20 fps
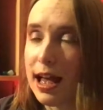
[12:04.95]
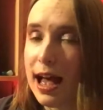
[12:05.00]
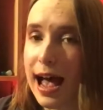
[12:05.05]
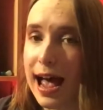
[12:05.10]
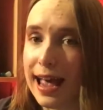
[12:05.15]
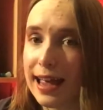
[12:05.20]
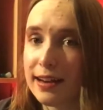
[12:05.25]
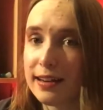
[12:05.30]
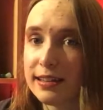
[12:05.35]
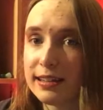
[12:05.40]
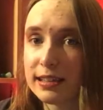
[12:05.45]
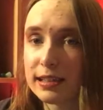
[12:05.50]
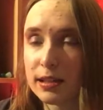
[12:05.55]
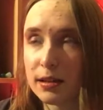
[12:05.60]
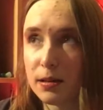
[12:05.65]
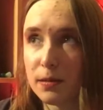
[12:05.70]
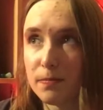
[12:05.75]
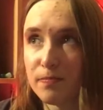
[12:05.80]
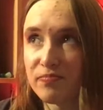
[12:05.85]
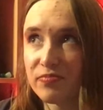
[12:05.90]
I added
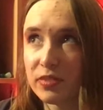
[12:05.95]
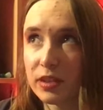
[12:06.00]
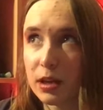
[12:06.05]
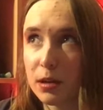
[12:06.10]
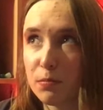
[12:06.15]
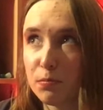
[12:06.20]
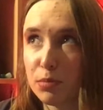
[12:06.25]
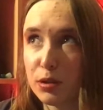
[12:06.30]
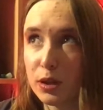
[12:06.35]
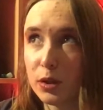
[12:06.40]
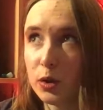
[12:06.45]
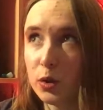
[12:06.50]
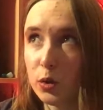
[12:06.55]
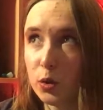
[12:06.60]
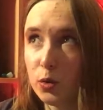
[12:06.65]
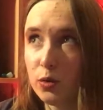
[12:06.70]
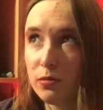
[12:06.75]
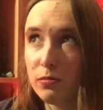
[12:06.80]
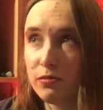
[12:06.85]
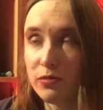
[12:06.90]
some
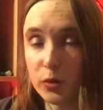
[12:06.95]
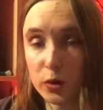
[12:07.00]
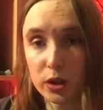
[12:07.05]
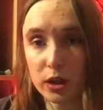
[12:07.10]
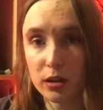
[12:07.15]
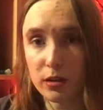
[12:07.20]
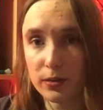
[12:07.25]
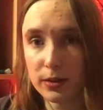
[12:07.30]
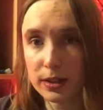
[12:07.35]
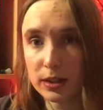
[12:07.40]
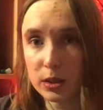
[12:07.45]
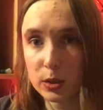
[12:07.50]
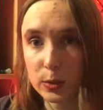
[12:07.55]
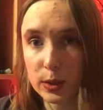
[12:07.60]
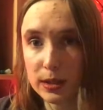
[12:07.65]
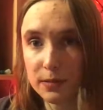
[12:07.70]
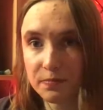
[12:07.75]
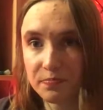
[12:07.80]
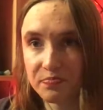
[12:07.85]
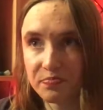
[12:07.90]
blue food coloring to
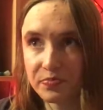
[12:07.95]
it,